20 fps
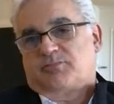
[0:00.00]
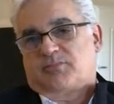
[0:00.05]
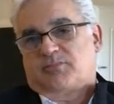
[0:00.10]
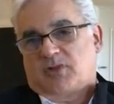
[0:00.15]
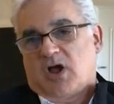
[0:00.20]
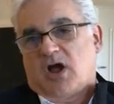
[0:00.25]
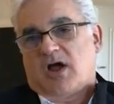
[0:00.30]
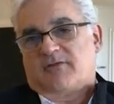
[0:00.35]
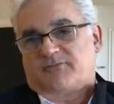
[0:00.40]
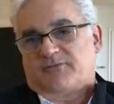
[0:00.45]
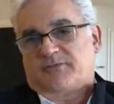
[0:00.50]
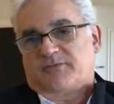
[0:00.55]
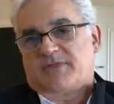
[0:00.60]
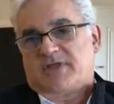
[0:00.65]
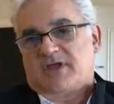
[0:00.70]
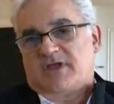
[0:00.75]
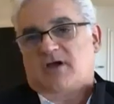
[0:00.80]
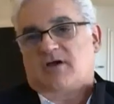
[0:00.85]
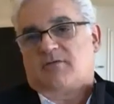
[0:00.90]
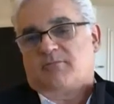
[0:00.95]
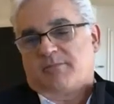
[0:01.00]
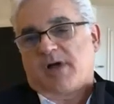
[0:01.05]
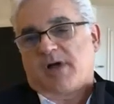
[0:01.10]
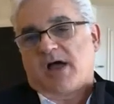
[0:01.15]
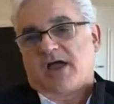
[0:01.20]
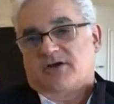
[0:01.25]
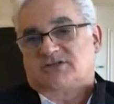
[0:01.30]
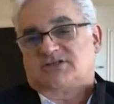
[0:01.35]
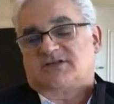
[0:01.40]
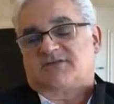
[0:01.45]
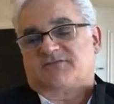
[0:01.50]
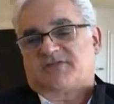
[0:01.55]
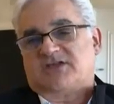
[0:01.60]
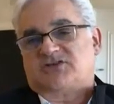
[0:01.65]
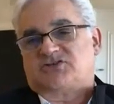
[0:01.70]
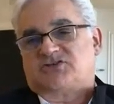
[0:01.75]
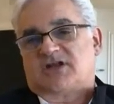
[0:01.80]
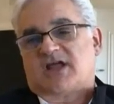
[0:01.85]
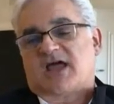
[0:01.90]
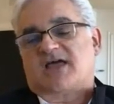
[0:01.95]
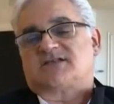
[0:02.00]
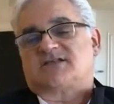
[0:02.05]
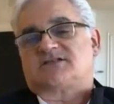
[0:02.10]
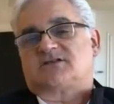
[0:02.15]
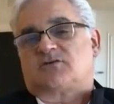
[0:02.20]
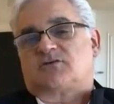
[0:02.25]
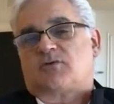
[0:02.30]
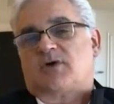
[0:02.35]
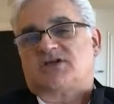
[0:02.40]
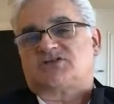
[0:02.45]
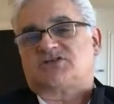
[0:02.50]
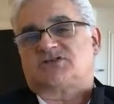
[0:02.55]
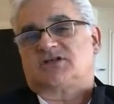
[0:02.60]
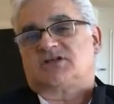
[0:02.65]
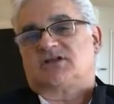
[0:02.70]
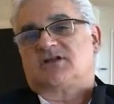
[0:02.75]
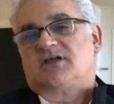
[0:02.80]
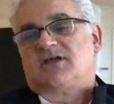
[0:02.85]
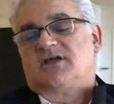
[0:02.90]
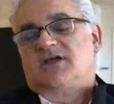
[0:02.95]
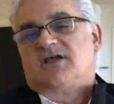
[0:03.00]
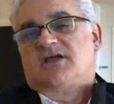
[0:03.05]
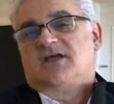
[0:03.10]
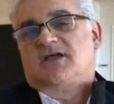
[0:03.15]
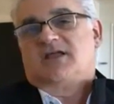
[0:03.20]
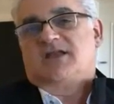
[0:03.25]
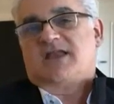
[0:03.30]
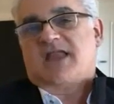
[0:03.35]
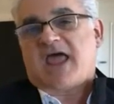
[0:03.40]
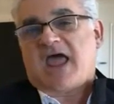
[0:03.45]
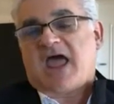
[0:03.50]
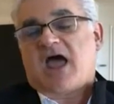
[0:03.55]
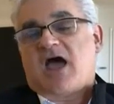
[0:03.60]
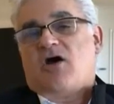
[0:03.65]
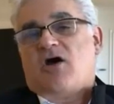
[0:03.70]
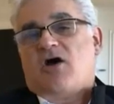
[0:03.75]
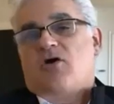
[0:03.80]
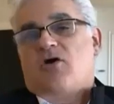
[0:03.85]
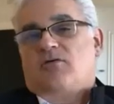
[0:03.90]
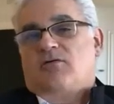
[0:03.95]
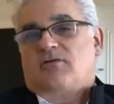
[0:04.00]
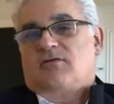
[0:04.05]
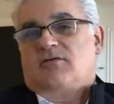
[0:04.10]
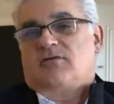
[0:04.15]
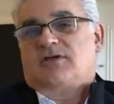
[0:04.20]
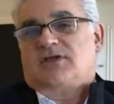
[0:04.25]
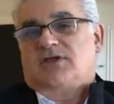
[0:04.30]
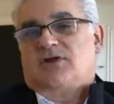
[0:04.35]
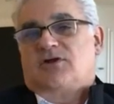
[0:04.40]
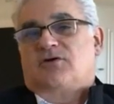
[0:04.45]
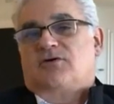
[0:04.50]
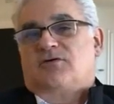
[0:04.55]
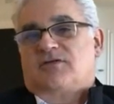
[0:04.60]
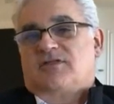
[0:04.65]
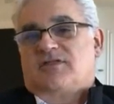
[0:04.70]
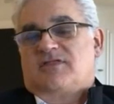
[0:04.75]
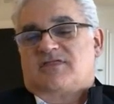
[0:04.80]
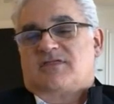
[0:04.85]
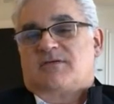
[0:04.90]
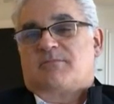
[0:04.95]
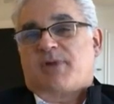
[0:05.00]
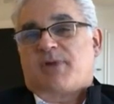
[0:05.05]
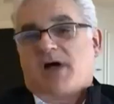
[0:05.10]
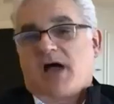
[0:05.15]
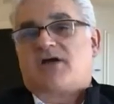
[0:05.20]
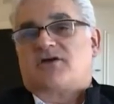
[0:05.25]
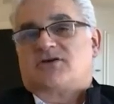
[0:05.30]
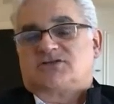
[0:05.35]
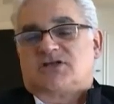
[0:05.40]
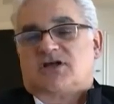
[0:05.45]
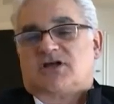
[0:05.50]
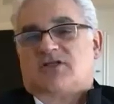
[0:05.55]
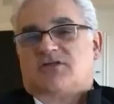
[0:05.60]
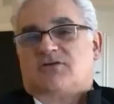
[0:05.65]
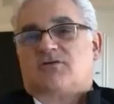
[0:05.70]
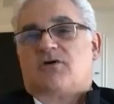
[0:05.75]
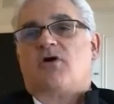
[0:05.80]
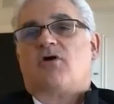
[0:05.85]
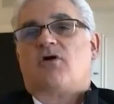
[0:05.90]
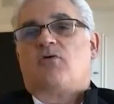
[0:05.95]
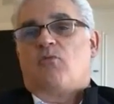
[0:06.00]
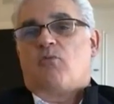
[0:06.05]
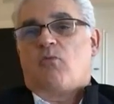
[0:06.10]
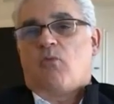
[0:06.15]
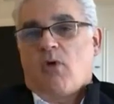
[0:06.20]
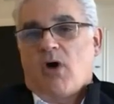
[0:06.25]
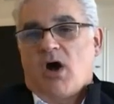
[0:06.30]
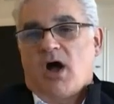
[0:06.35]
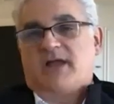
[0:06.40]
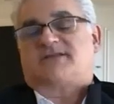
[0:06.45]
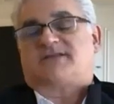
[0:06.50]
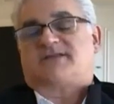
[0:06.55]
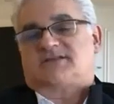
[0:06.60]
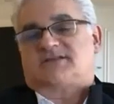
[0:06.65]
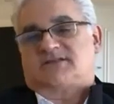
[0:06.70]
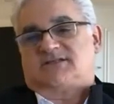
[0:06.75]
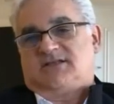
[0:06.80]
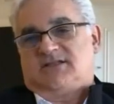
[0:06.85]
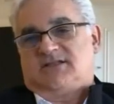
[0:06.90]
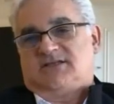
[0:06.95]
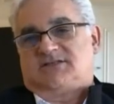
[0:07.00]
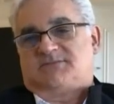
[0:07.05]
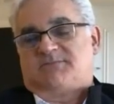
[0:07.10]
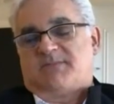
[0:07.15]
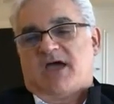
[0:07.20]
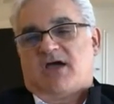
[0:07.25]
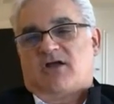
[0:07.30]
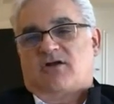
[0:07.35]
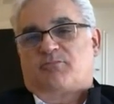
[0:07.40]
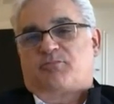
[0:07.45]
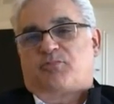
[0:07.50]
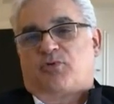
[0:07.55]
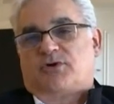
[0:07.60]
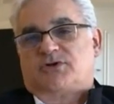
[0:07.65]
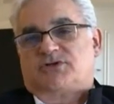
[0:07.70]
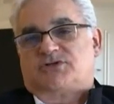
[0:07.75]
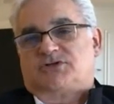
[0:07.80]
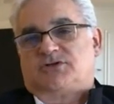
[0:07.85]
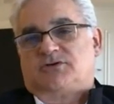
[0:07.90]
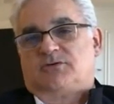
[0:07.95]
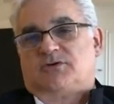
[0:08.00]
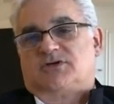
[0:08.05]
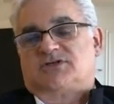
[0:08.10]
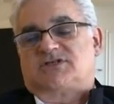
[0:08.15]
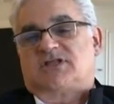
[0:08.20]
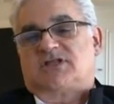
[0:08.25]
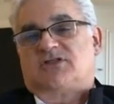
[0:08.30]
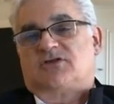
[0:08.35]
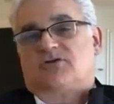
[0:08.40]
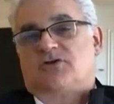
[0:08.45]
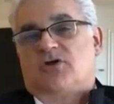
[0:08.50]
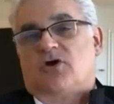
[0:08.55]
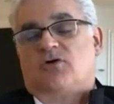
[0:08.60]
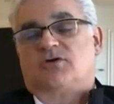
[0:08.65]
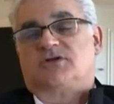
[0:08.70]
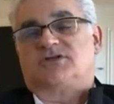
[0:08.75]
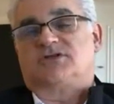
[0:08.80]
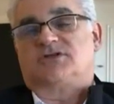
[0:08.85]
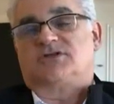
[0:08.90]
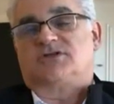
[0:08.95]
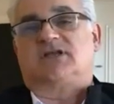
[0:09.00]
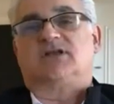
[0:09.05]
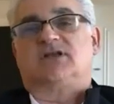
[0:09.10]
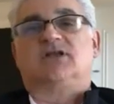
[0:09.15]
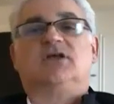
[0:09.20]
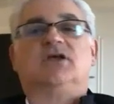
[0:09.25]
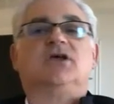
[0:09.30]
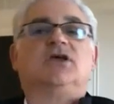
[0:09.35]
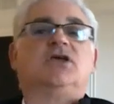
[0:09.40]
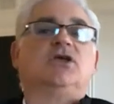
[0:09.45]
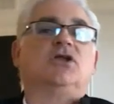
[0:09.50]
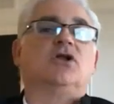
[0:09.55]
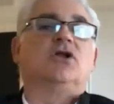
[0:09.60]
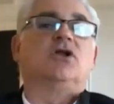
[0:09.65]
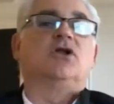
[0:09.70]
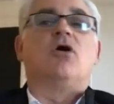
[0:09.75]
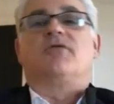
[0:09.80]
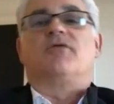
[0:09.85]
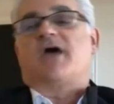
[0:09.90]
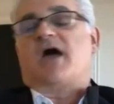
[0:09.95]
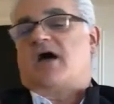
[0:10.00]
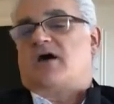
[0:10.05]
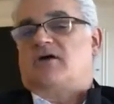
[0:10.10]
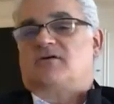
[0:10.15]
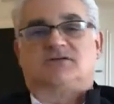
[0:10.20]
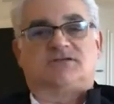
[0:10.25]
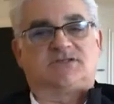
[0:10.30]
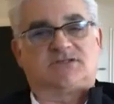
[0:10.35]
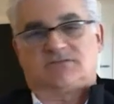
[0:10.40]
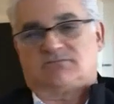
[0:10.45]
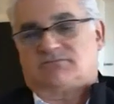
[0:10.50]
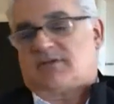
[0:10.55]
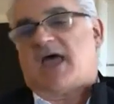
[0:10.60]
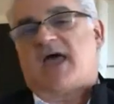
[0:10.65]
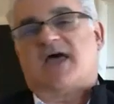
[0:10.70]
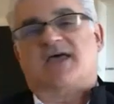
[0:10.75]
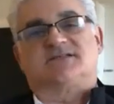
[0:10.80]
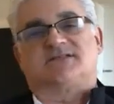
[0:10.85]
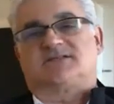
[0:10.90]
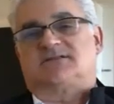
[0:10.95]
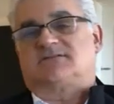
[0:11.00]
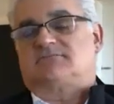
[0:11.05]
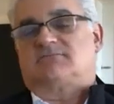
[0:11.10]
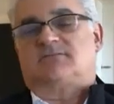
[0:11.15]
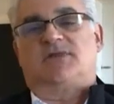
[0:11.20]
got from their buyers if they should ask the question. Right. Now, the buyers on their own want to see these Matterport tours, and they're noticing, the house has,